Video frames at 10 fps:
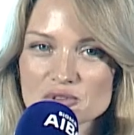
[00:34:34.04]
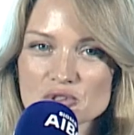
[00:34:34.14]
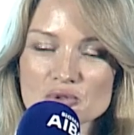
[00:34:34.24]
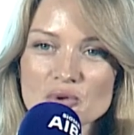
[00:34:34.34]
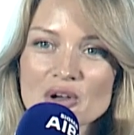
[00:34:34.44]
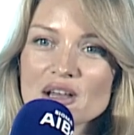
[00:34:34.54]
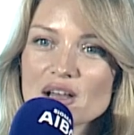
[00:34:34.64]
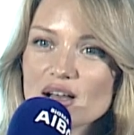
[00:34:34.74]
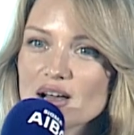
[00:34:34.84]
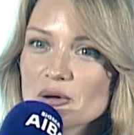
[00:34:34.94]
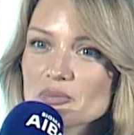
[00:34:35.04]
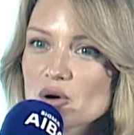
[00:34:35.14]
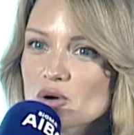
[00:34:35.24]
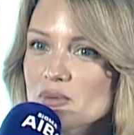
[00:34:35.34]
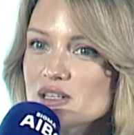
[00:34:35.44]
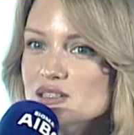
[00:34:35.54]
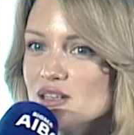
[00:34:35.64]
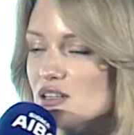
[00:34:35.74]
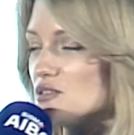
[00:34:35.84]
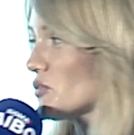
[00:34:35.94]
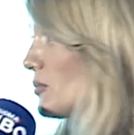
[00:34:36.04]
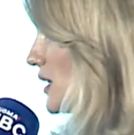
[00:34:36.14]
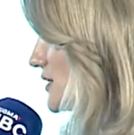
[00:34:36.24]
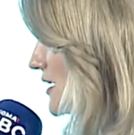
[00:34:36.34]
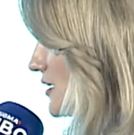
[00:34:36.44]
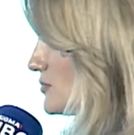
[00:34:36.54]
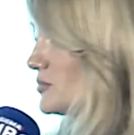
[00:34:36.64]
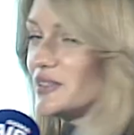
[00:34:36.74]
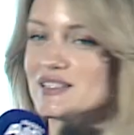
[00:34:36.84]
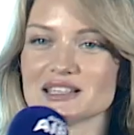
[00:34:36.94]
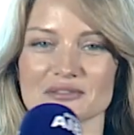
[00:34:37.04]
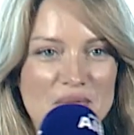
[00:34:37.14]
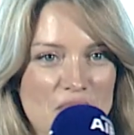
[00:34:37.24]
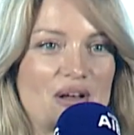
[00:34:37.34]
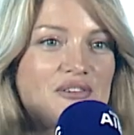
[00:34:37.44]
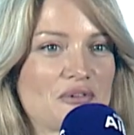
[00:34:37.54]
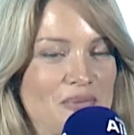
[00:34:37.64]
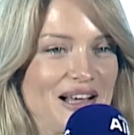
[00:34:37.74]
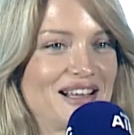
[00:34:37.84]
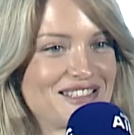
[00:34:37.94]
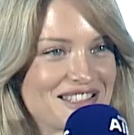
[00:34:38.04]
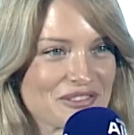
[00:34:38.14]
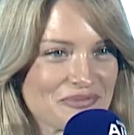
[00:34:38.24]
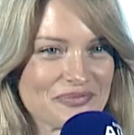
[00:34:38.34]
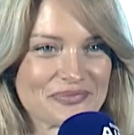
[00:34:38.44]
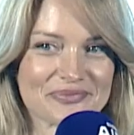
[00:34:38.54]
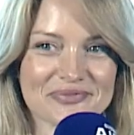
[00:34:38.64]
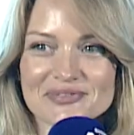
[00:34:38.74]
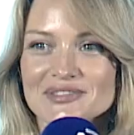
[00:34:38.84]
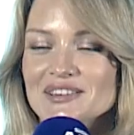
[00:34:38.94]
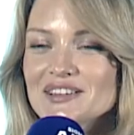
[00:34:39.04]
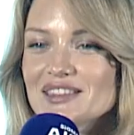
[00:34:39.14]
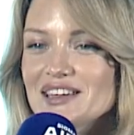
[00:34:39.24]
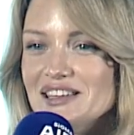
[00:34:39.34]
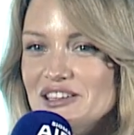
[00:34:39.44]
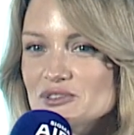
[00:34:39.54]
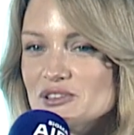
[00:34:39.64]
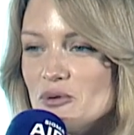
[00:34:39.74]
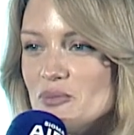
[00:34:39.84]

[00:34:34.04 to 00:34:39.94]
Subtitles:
to our amazing guests from Malta. Please give them a round of applause. Thank you so much.